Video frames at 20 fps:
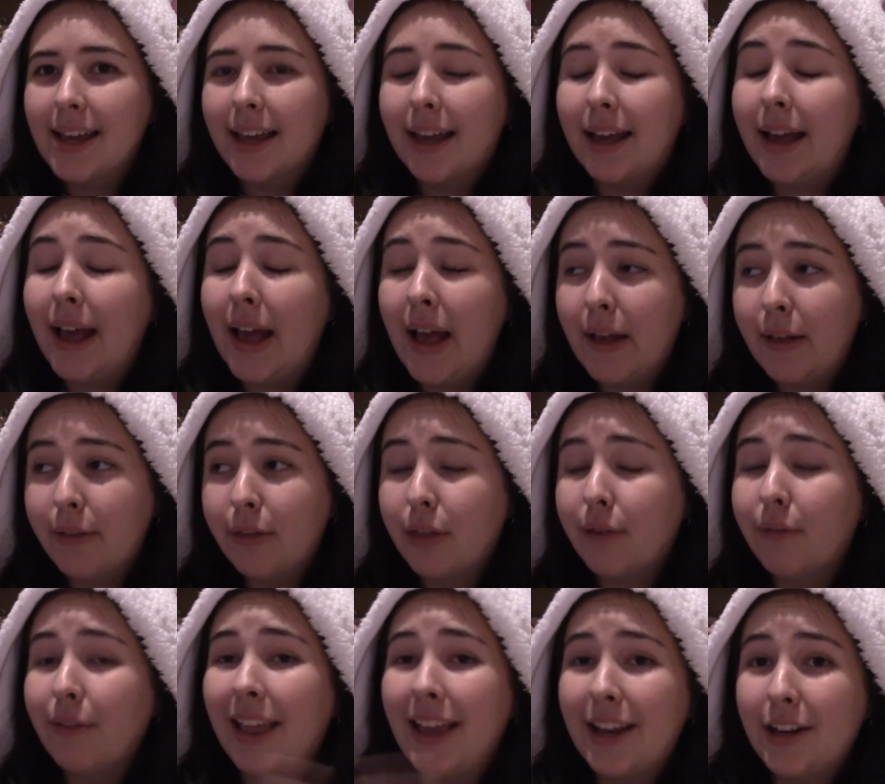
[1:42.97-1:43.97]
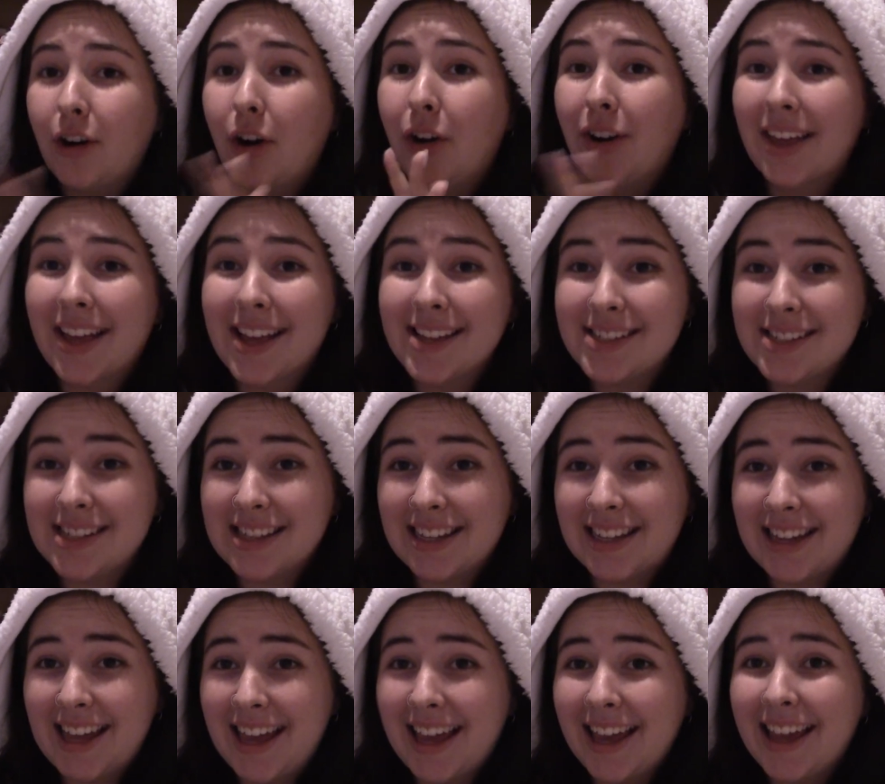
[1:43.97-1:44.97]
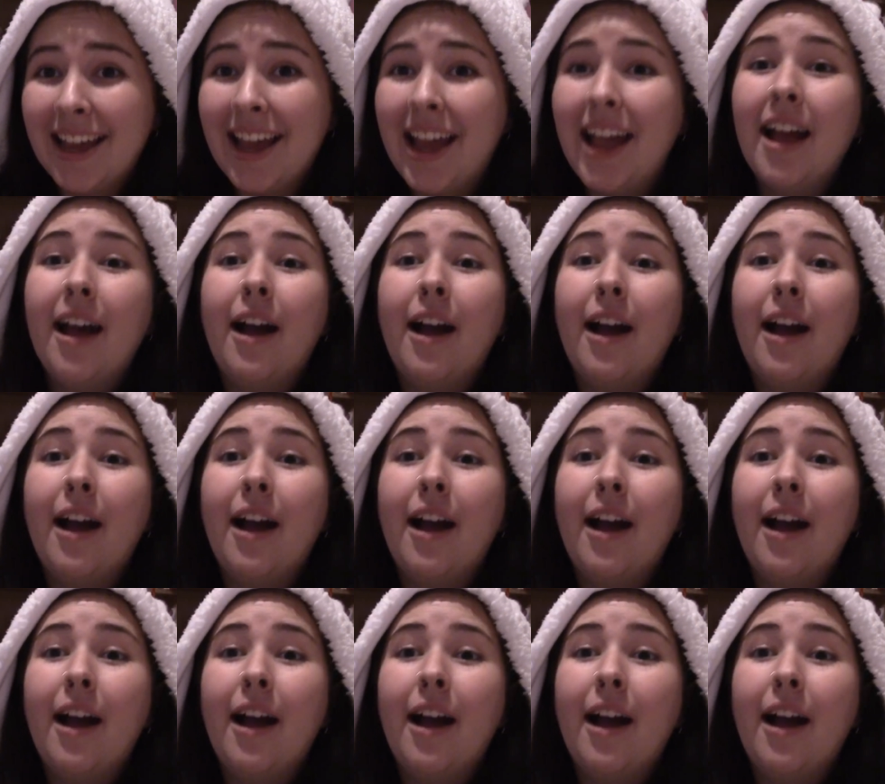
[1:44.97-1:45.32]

like the later on it gets in the day,